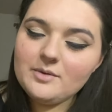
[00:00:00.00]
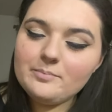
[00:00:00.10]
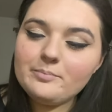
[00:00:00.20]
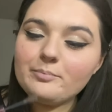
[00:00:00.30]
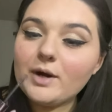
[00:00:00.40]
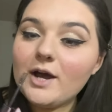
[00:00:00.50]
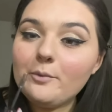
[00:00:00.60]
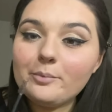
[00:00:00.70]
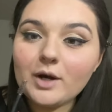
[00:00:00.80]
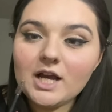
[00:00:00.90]
brow
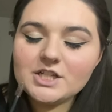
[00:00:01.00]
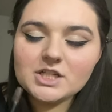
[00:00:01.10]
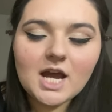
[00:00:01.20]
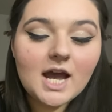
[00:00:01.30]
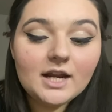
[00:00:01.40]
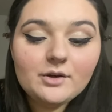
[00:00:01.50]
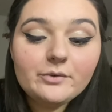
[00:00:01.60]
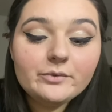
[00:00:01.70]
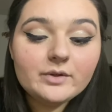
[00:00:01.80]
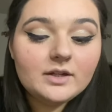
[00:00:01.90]
brush. I
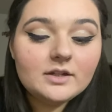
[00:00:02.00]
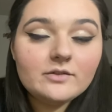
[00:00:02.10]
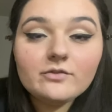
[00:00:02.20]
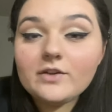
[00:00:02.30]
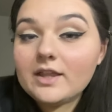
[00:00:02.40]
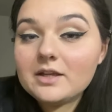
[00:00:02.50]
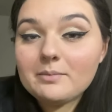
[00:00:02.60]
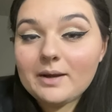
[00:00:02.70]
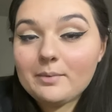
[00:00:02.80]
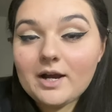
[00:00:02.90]
don't fill in my
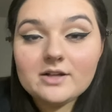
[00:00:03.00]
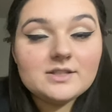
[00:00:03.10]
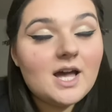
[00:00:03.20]
brows.